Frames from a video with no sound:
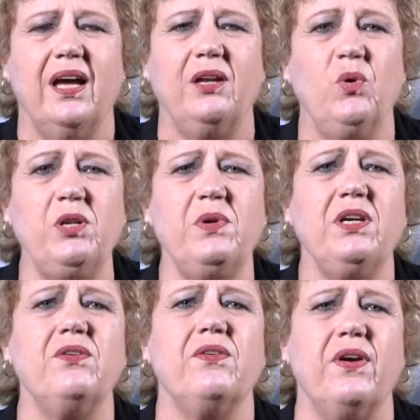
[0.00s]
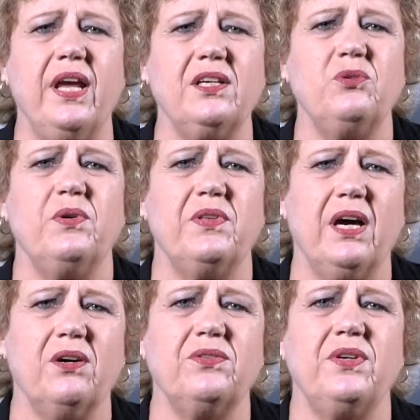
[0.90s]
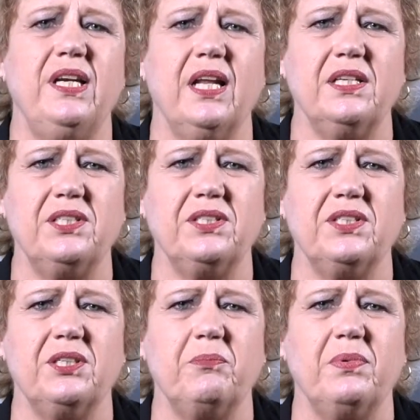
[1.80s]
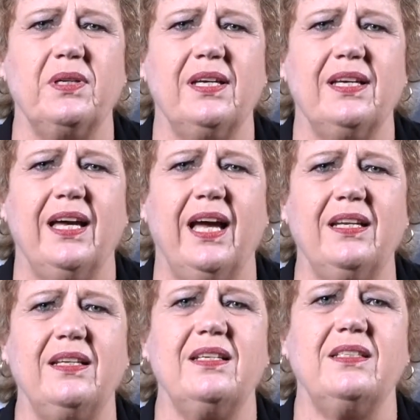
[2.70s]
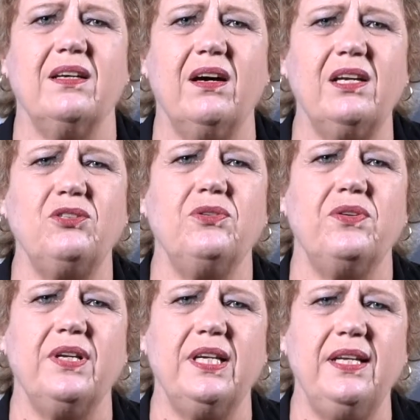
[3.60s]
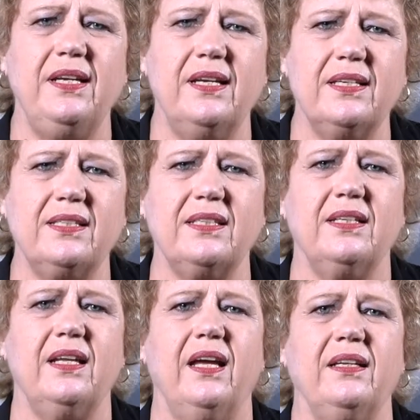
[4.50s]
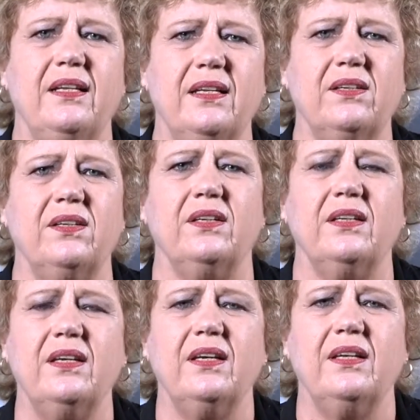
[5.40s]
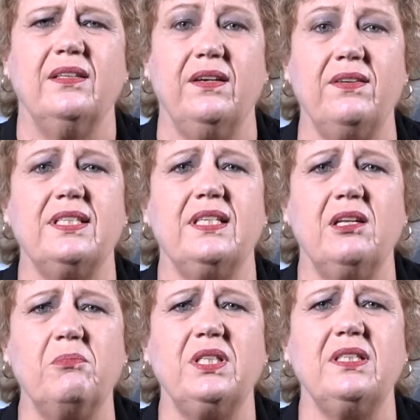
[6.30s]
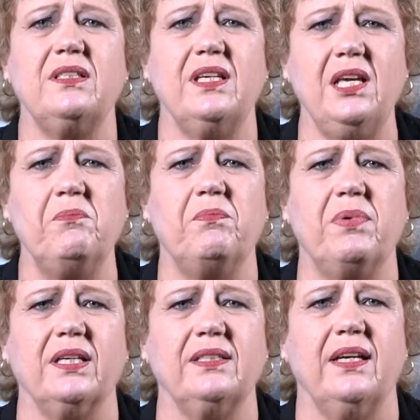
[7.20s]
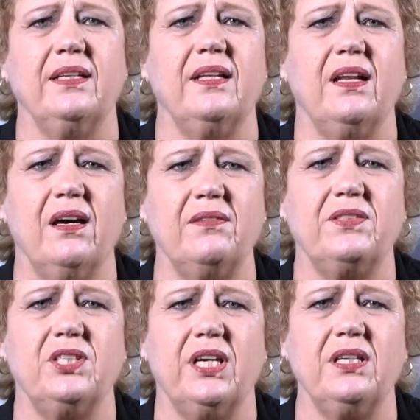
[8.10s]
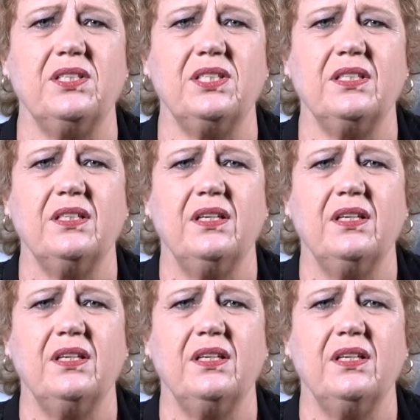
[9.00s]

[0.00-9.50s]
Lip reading: And when we correct without relationship and a desire to really listen and learn, there is limited impact and life change.